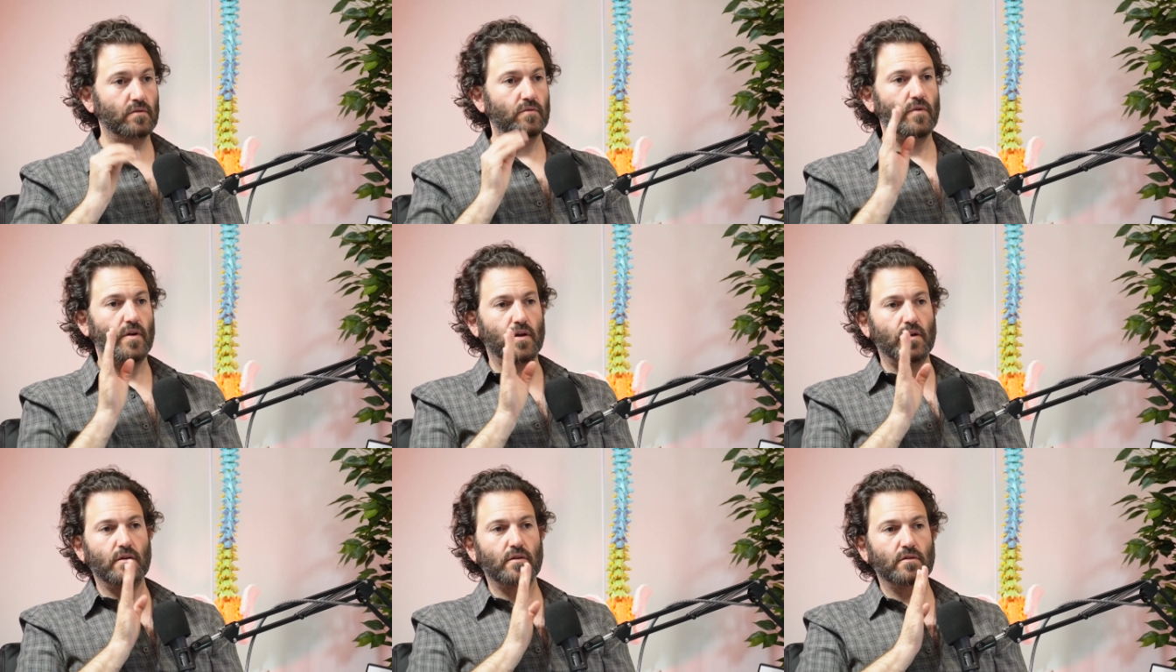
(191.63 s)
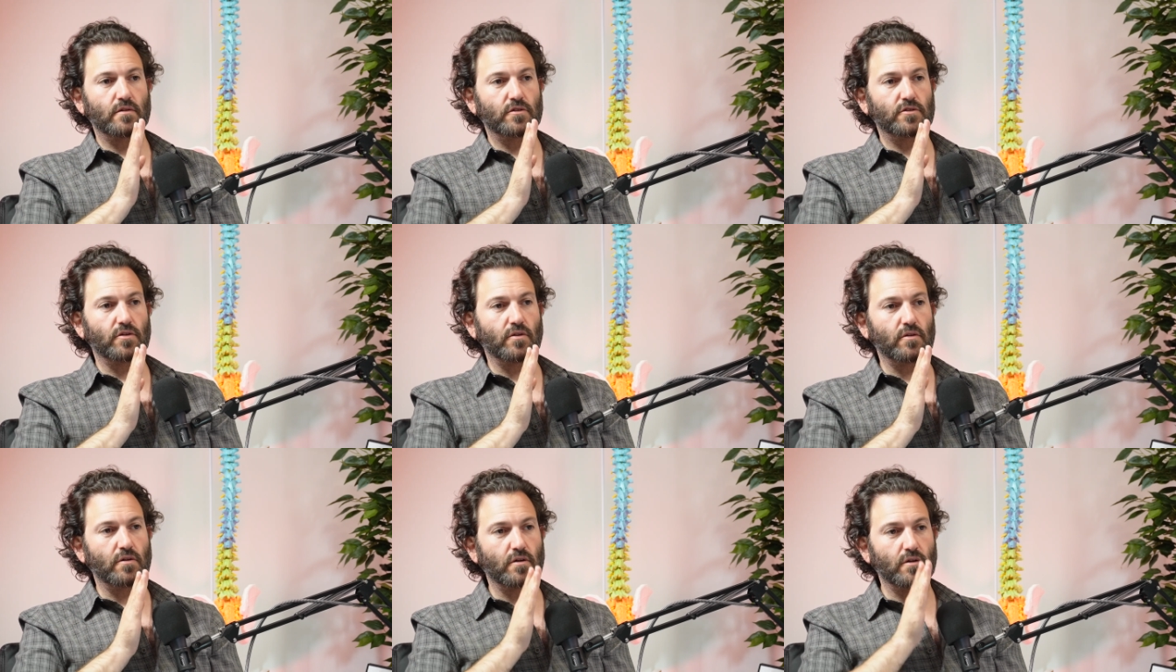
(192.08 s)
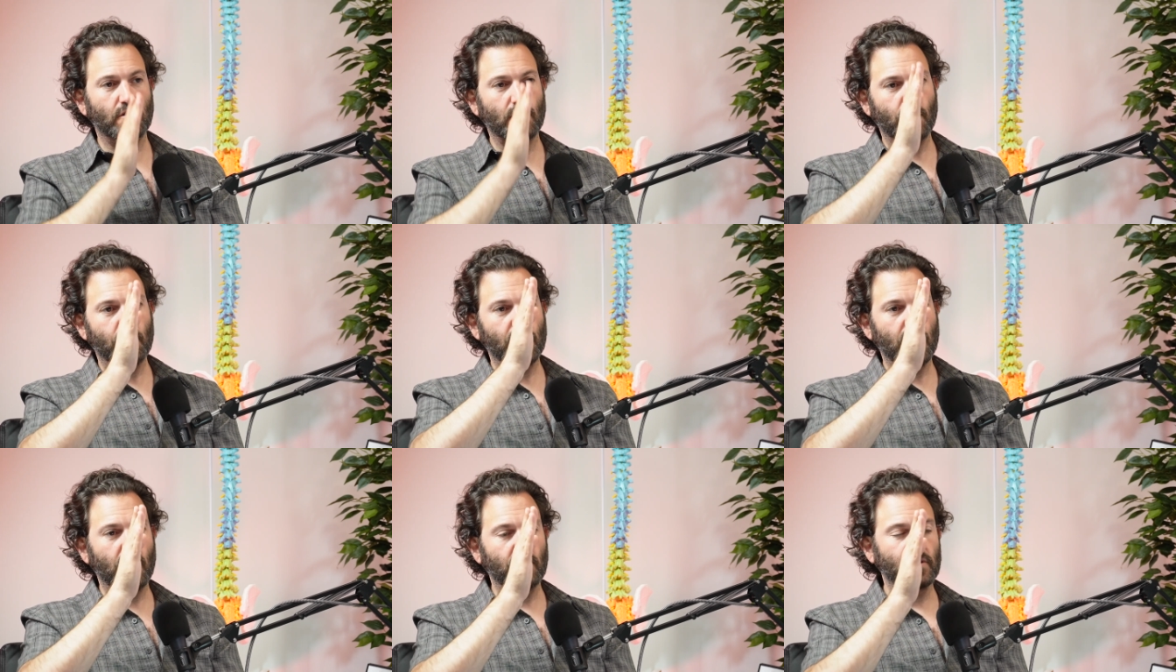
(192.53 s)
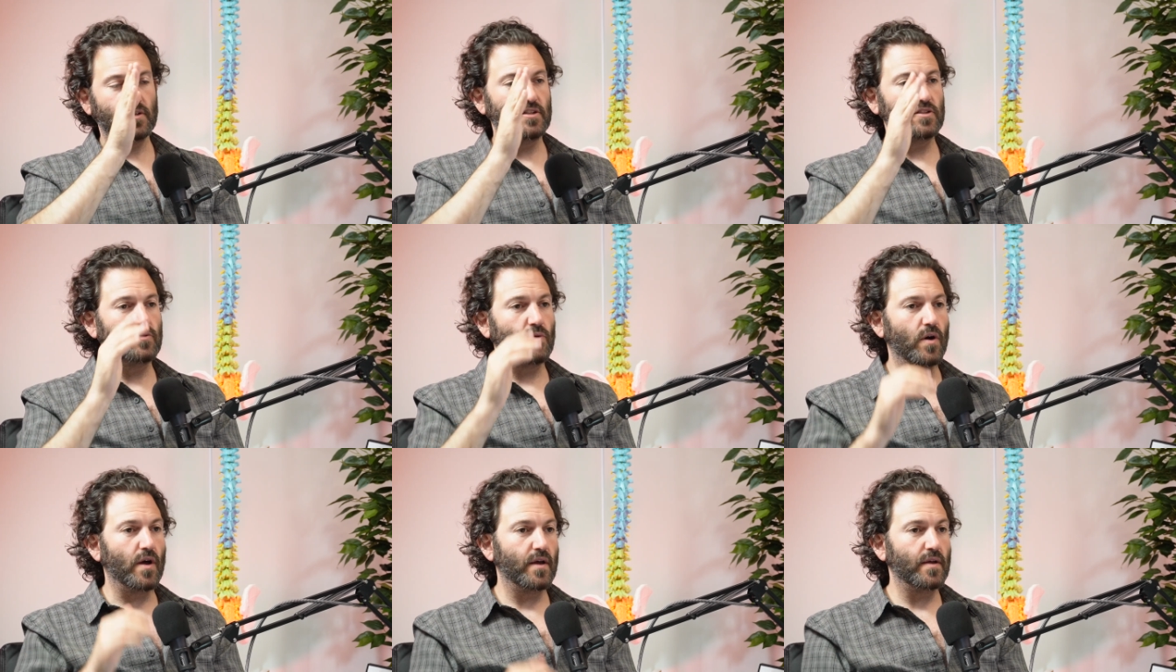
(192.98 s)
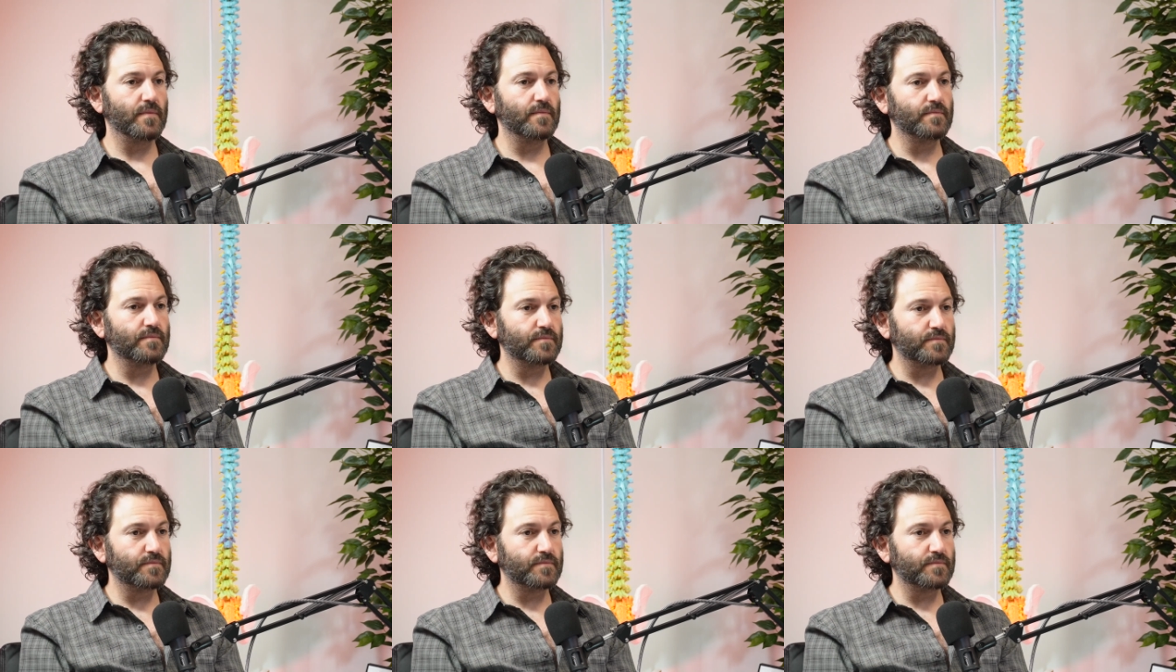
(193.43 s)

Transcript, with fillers: right? So they're coming out this way.